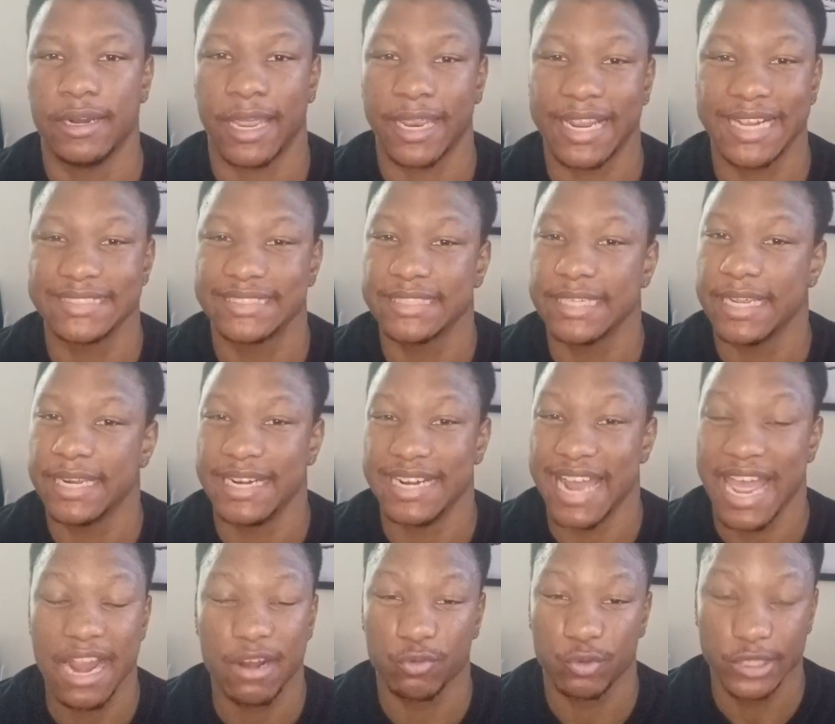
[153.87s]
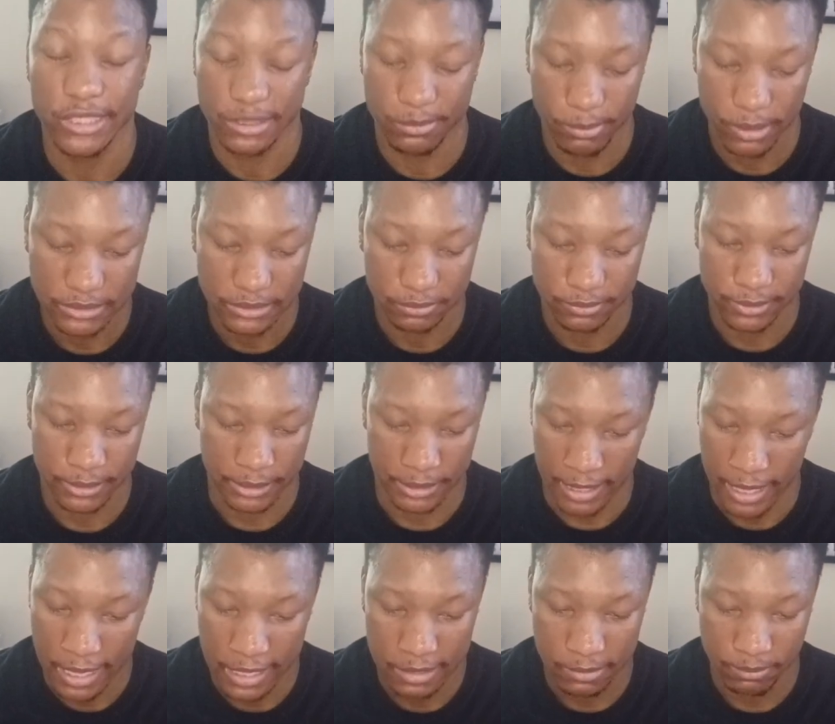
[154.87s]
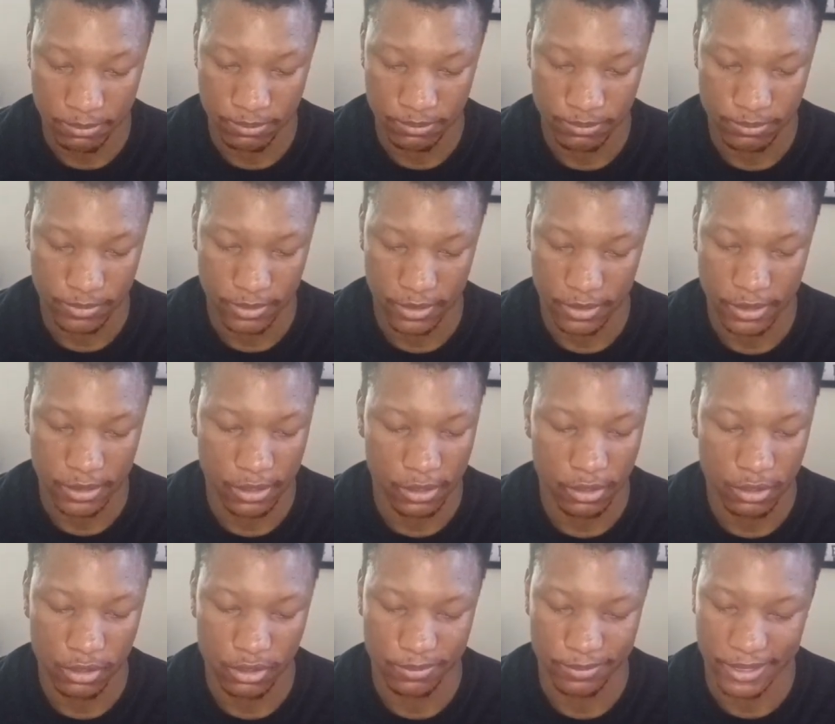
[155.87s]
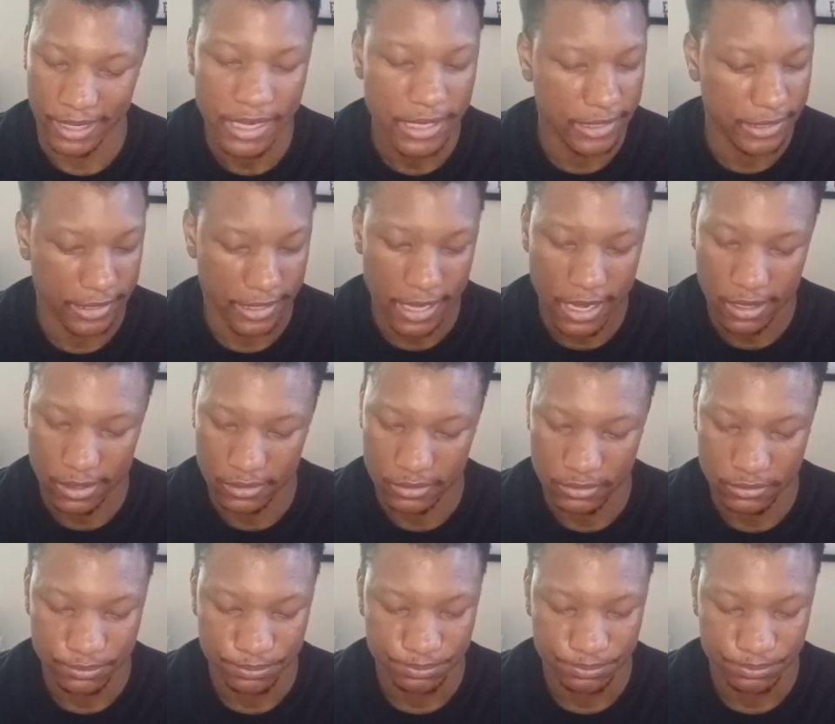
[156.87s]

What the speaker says: I said, not really much of a game. Indiana,